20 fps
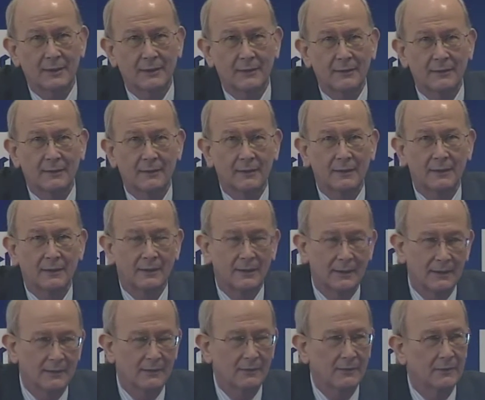and
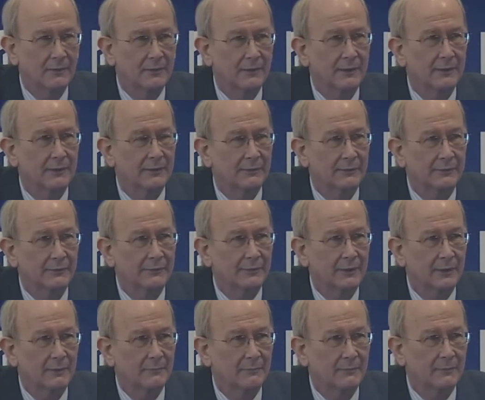lawyers
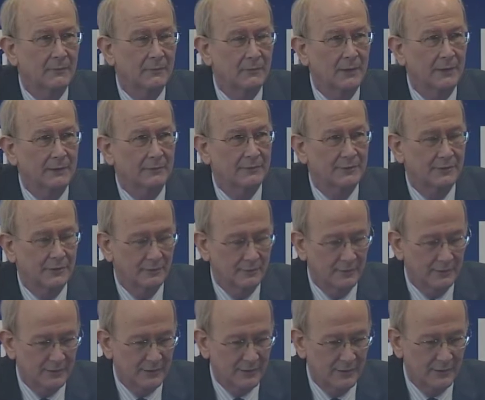quite
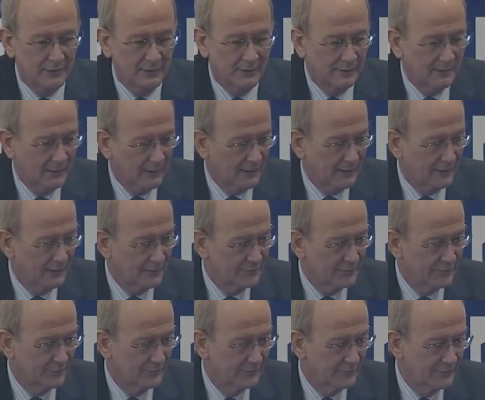gratuitously on
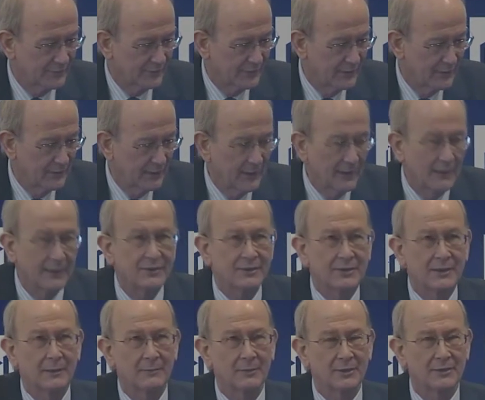occasions,
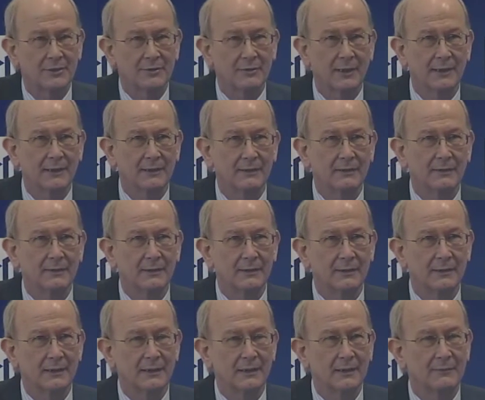has demonstrated the
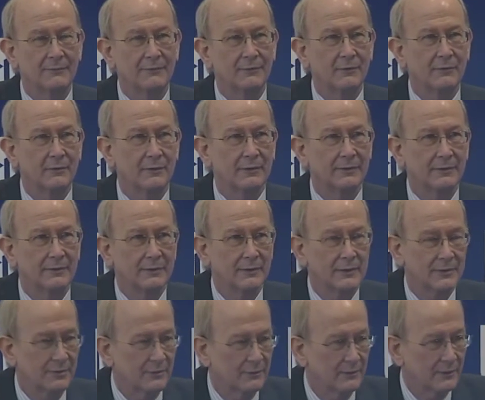need for the
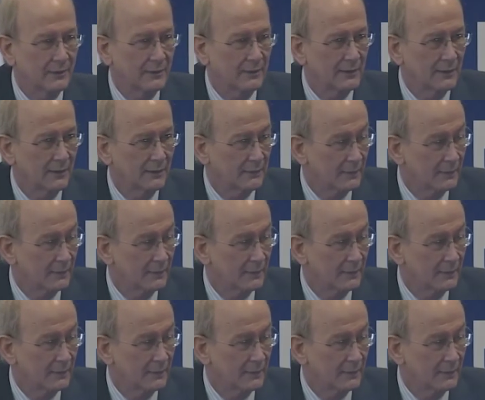judiciary